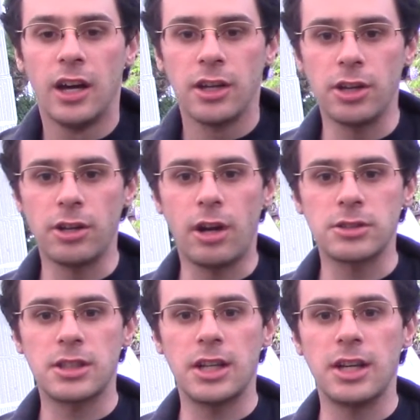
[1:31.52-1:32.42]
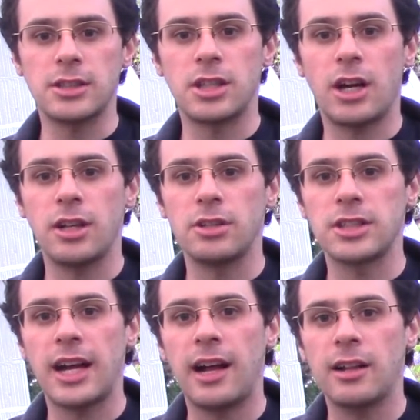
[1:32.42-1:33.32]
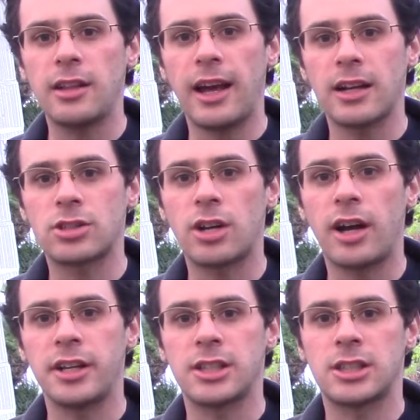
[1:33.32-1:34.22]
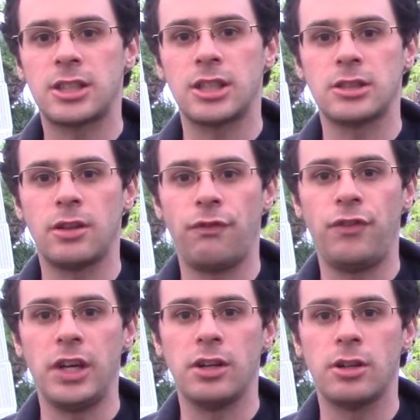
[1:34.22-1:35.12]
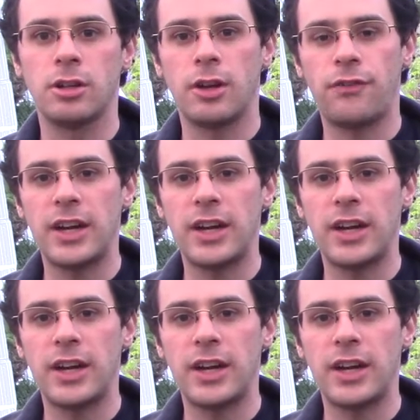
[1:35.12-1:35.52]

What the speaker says: You don't need to use electronics just to feel good.